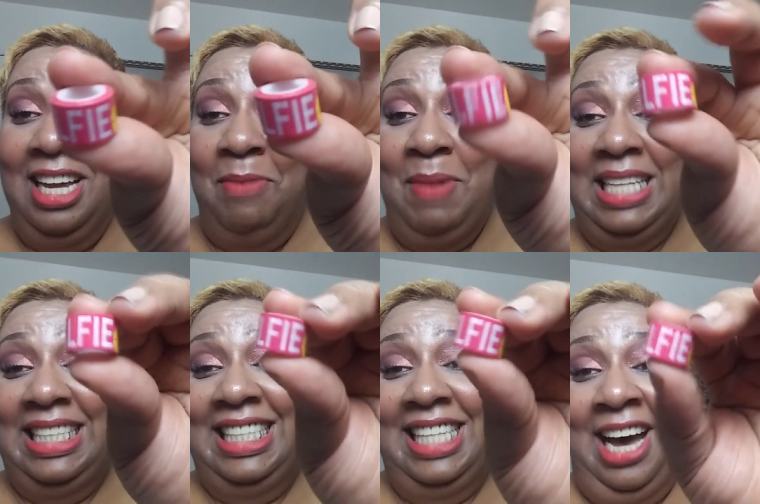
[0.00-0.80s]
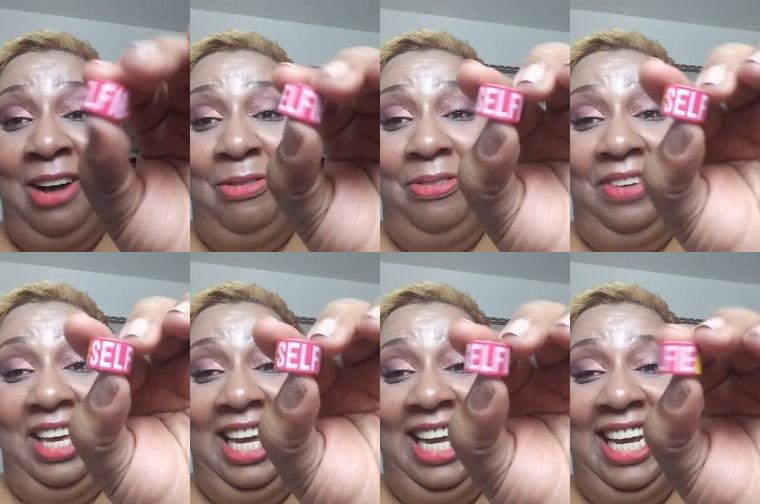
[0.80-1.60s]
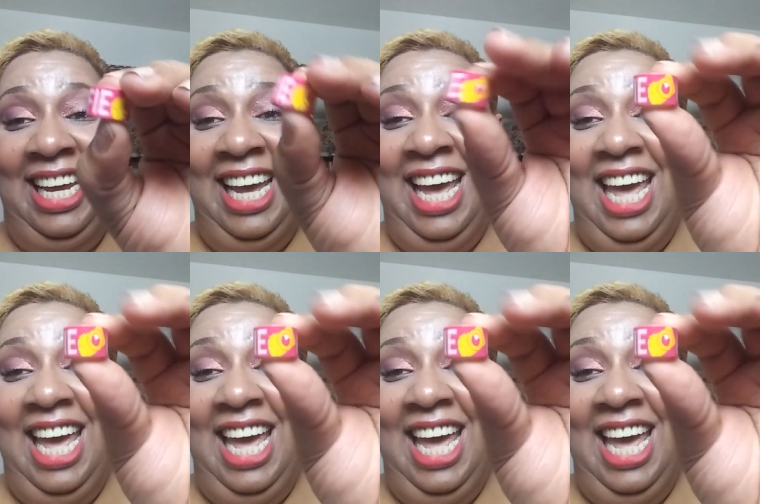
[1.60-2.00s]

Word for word: Look at my selfie.